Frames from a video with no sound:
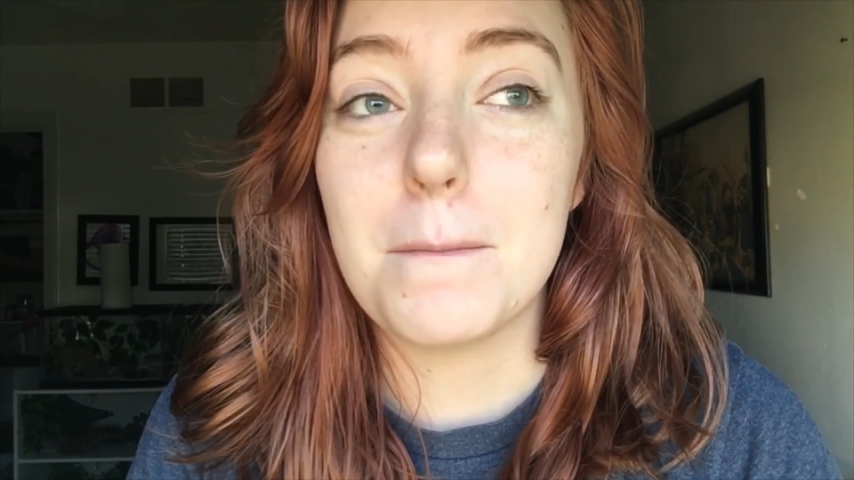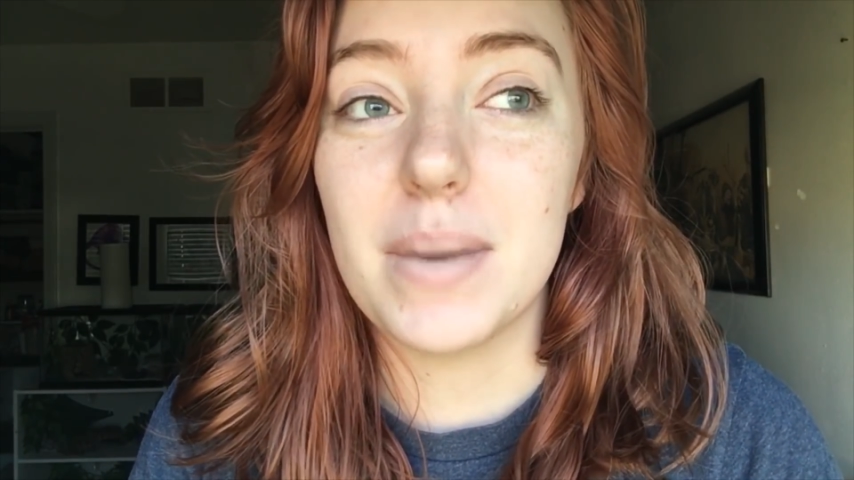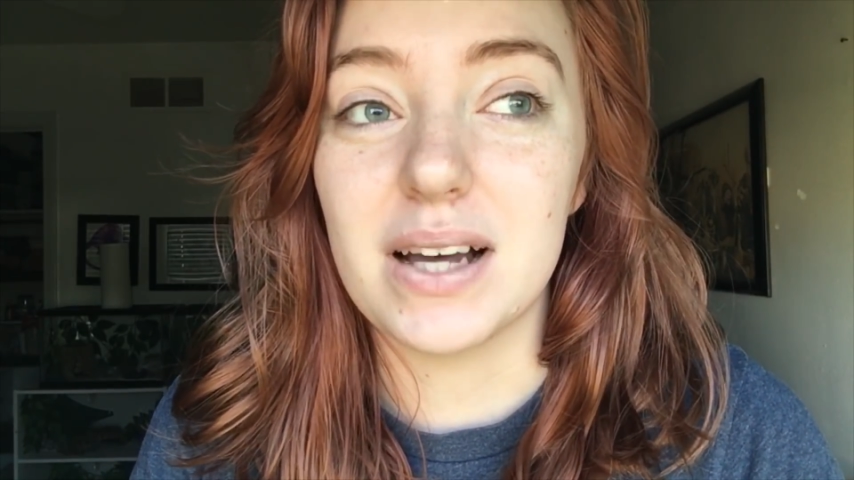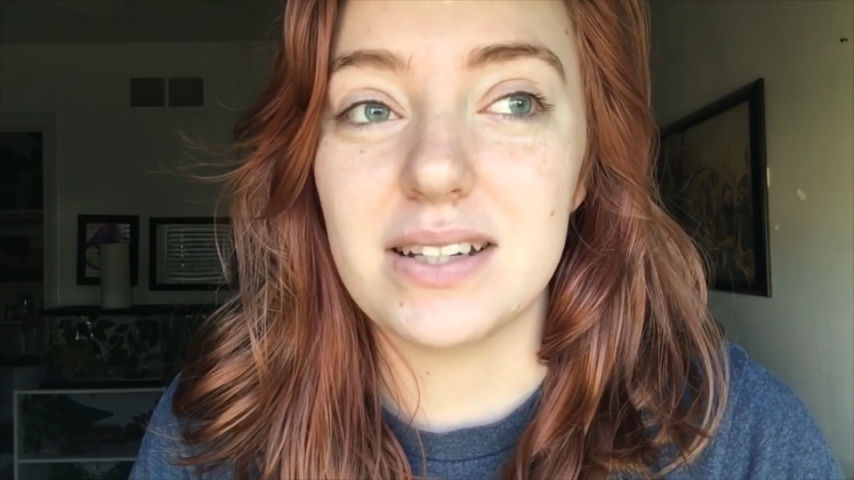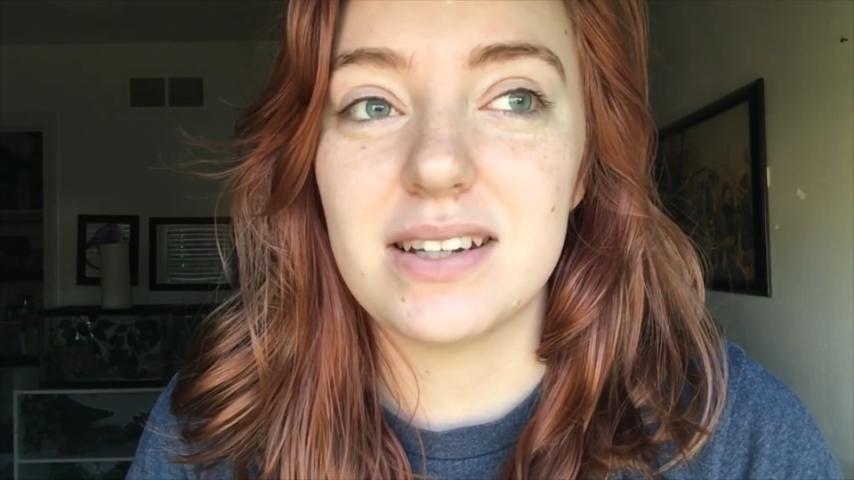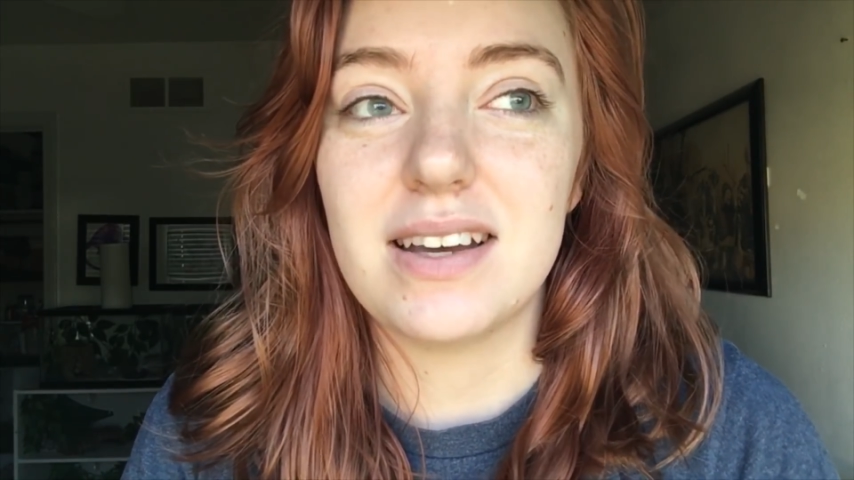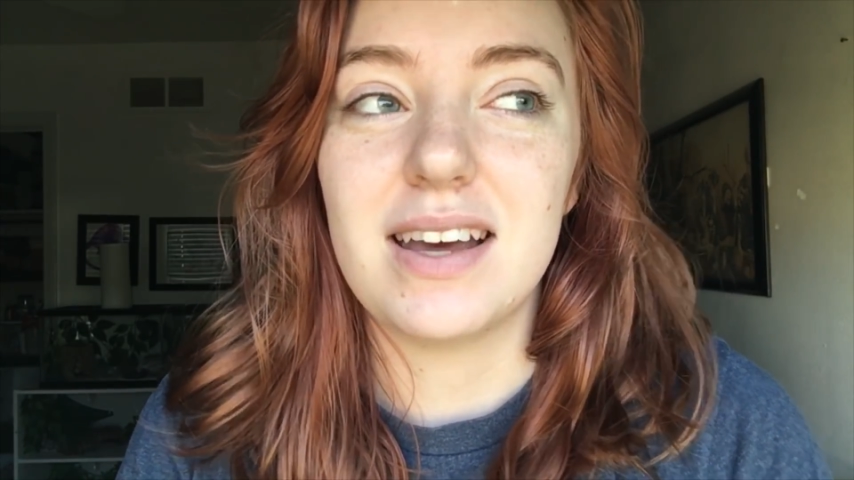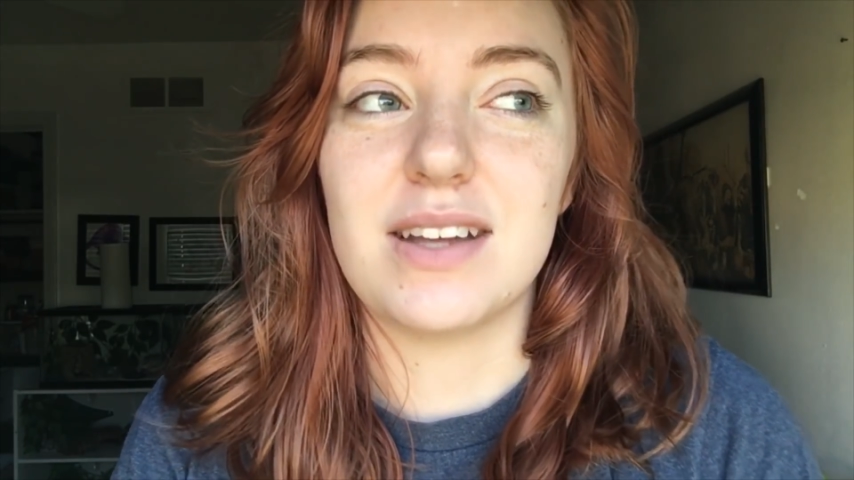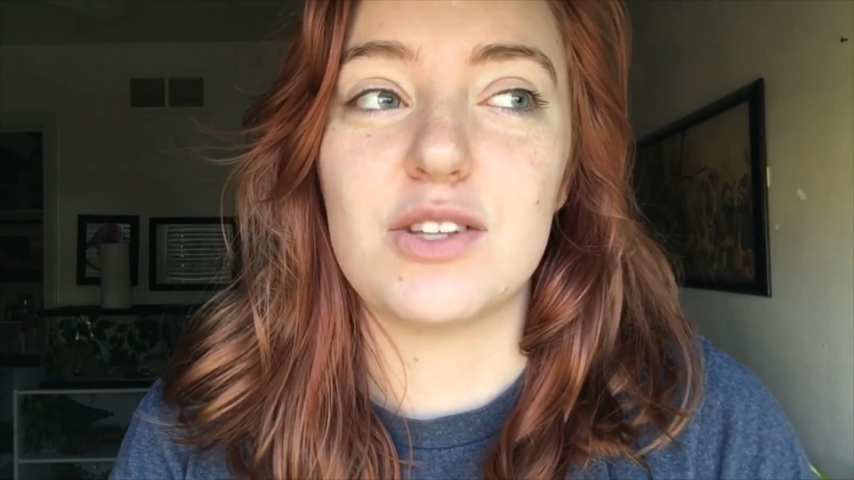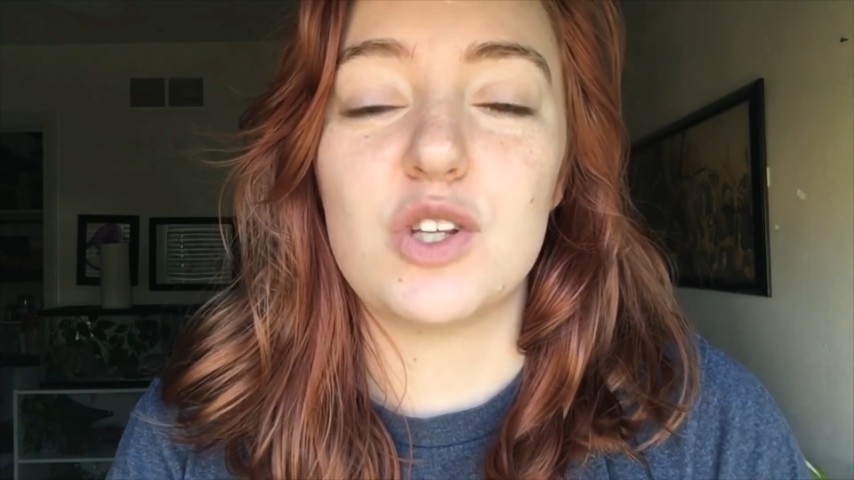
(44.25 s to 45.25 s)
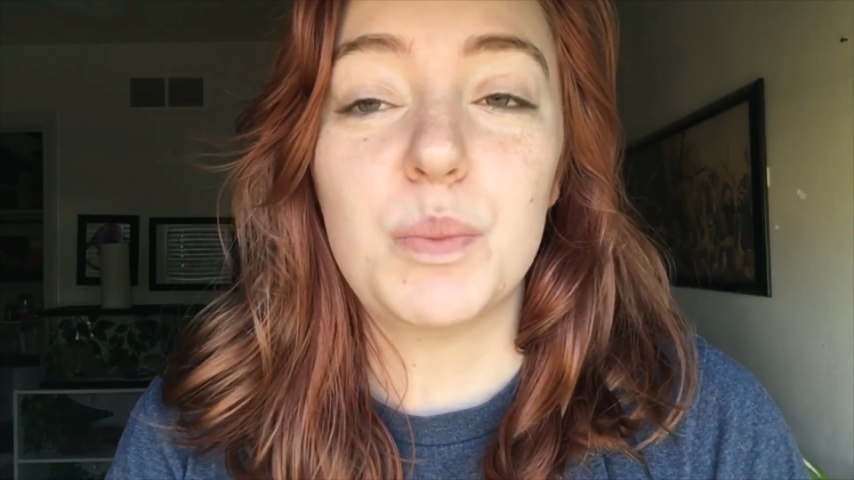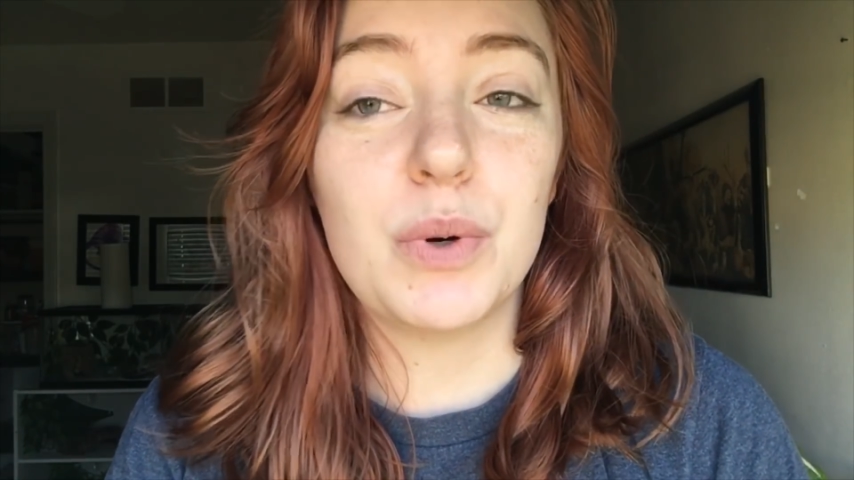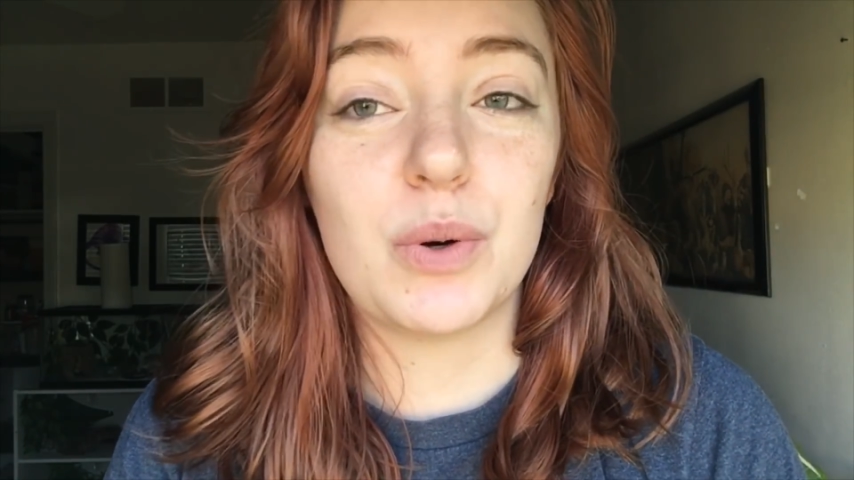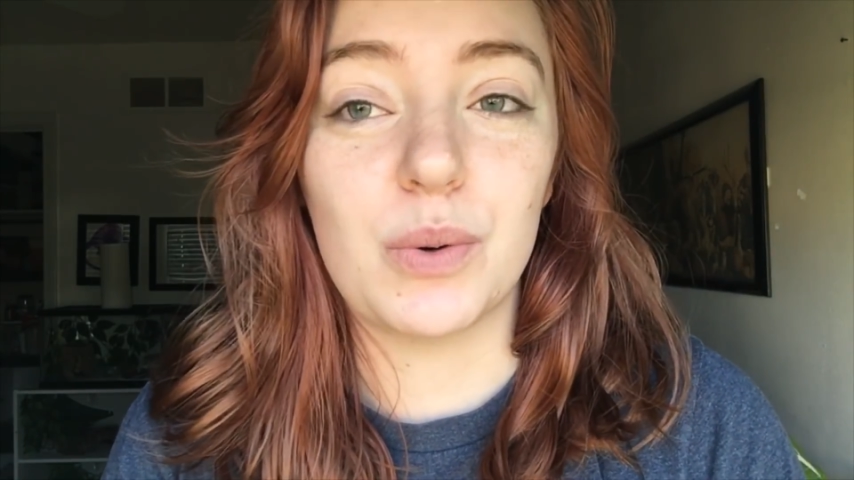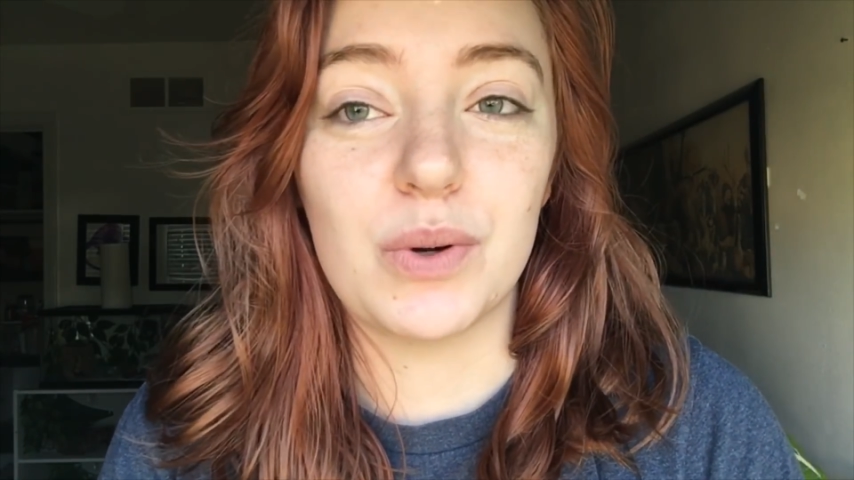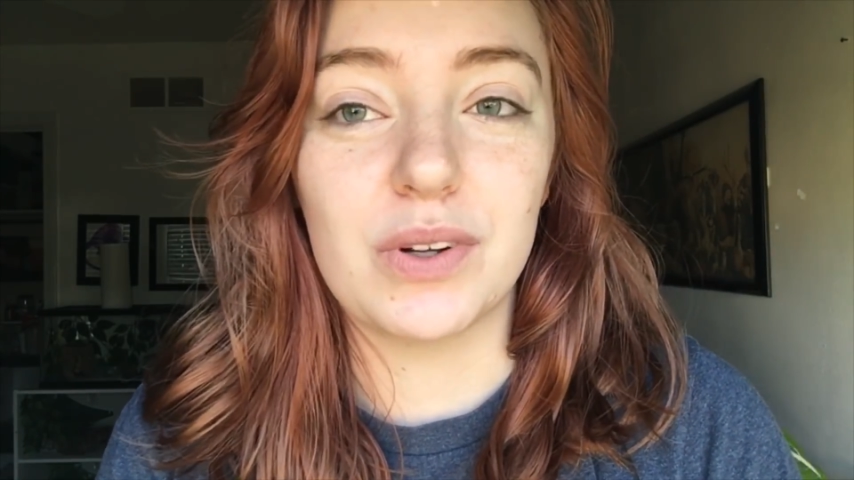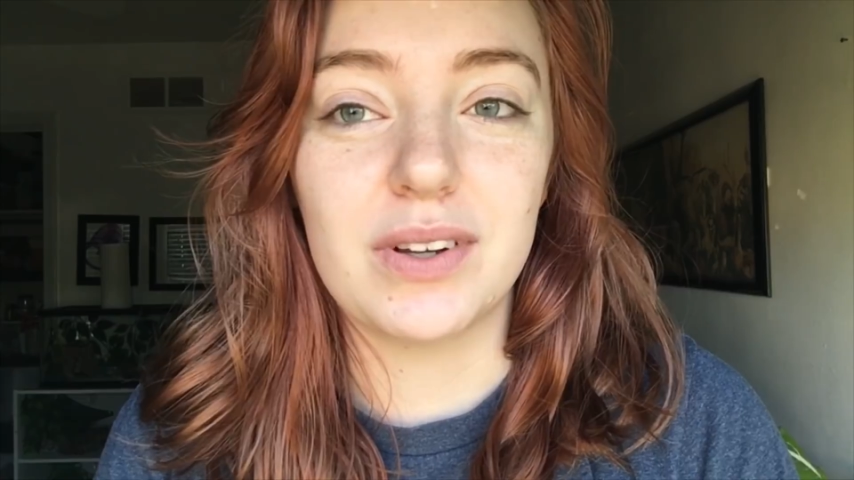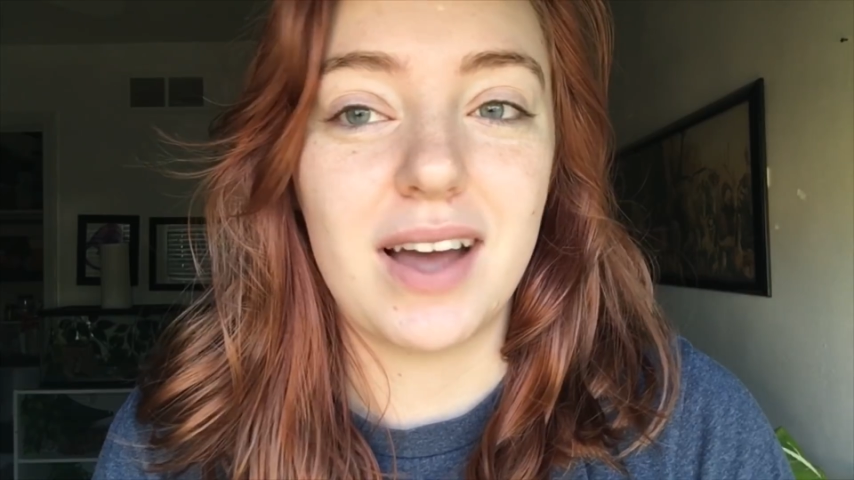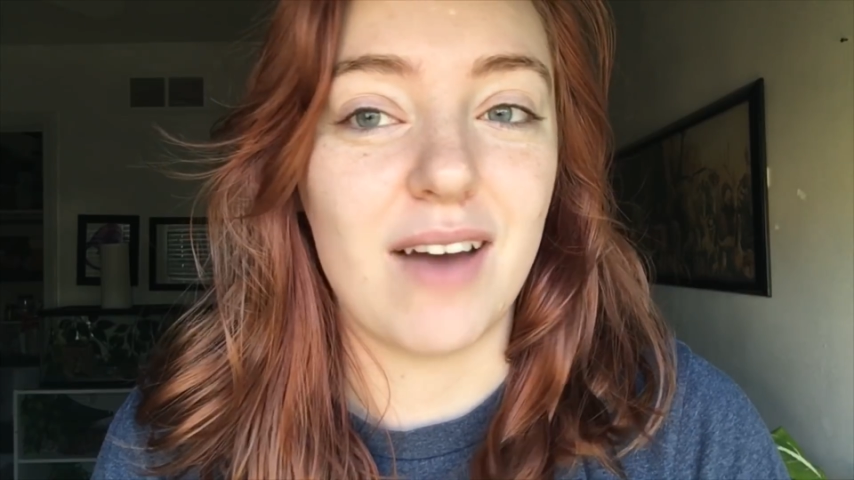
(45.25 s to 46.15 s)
But it's super cool.